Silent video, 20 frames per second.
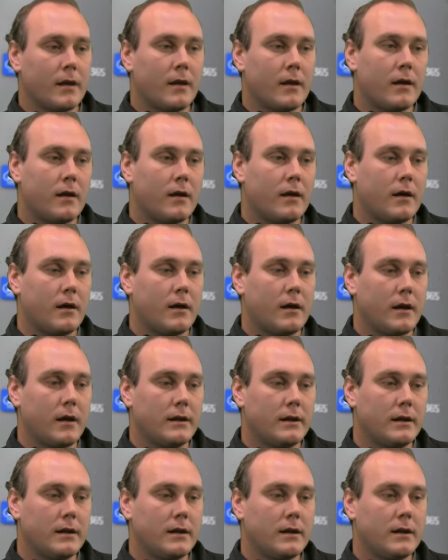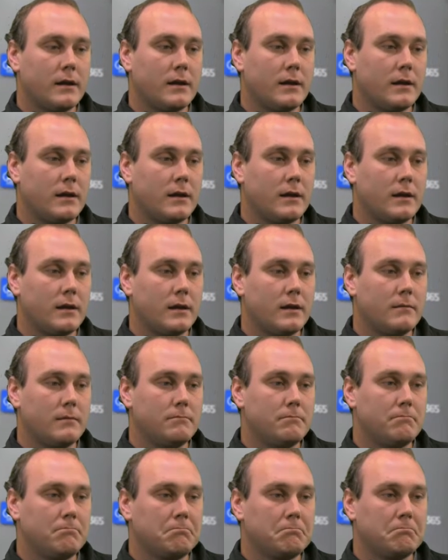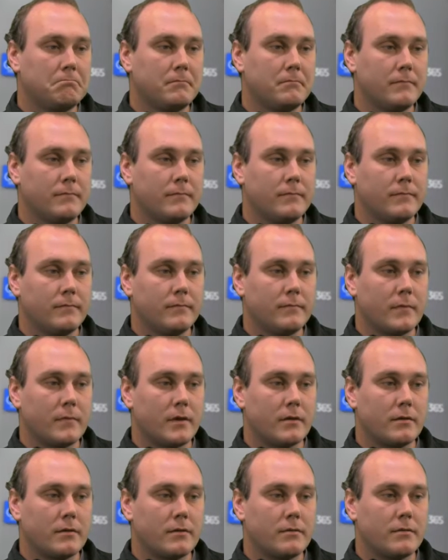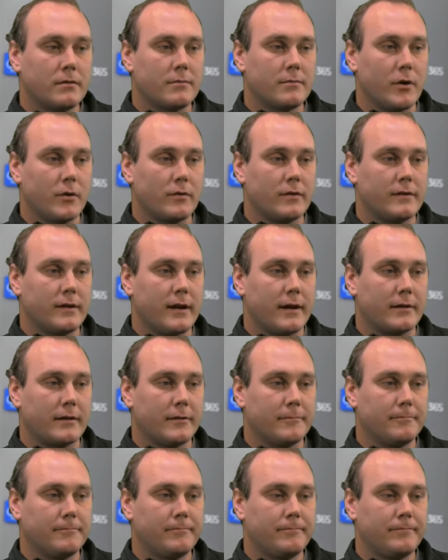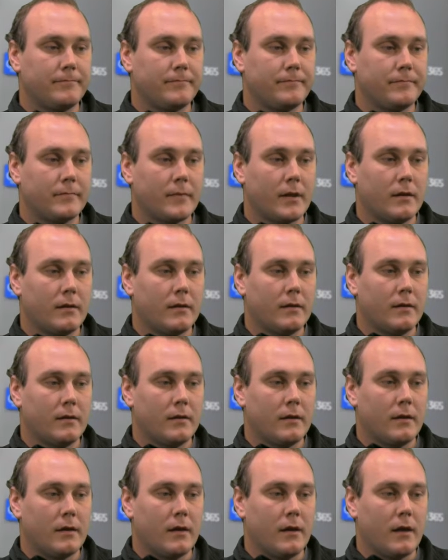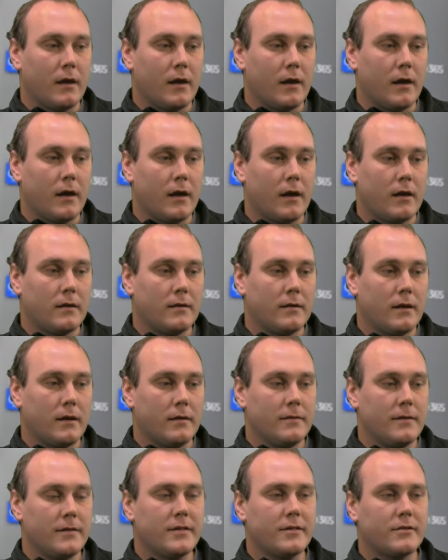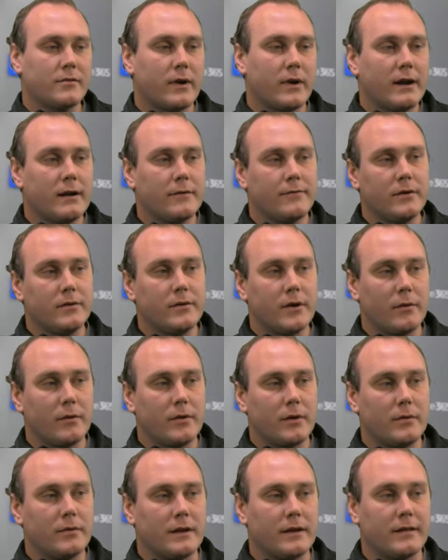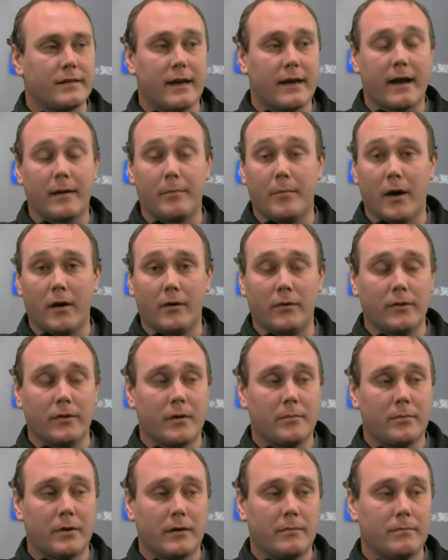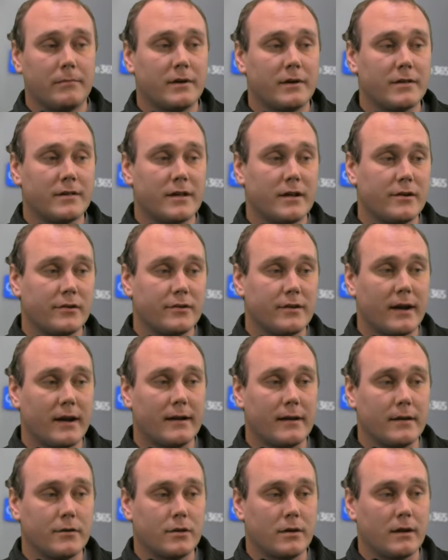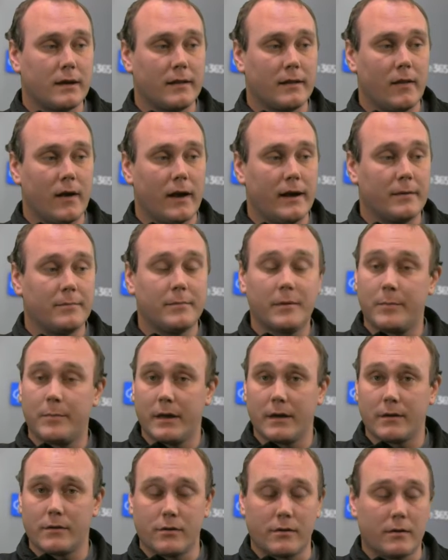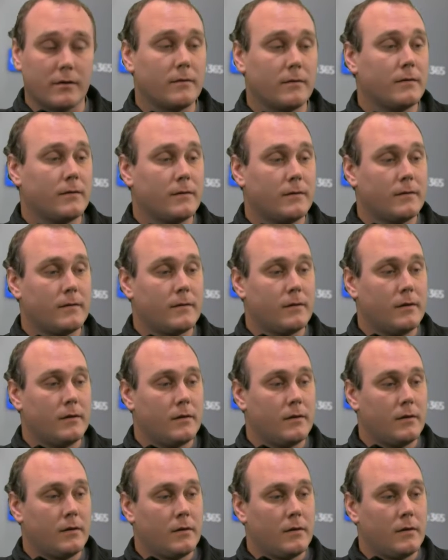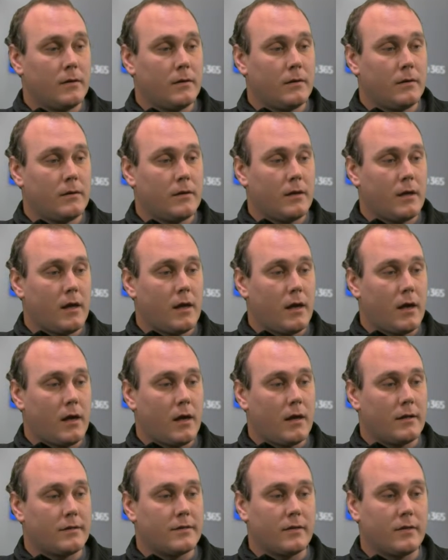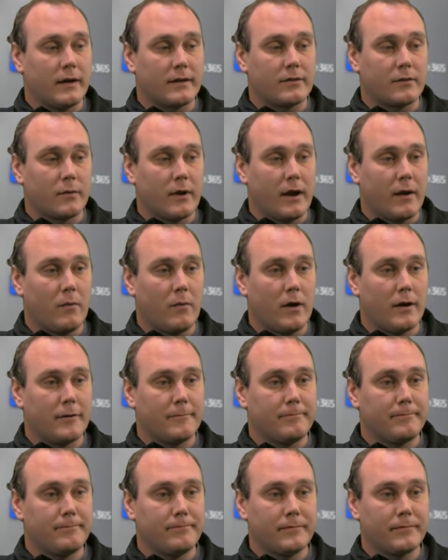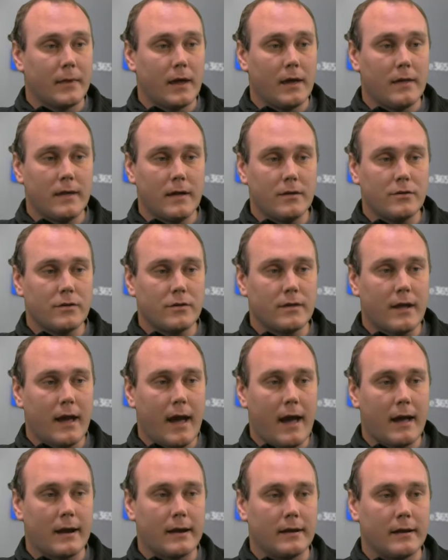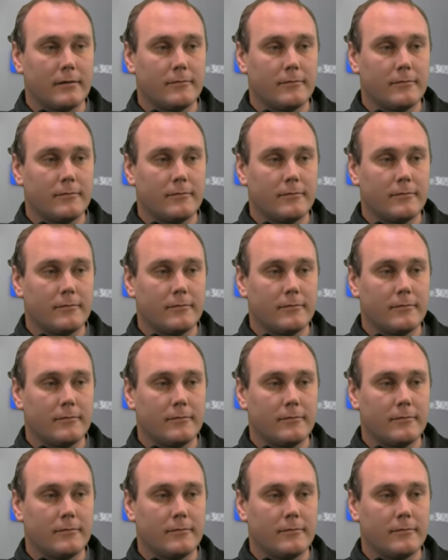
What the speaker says: I need smoke detector. And this is great if you don't know the exact model number, because then your technician can line up the picture and select the right one. And then just add it.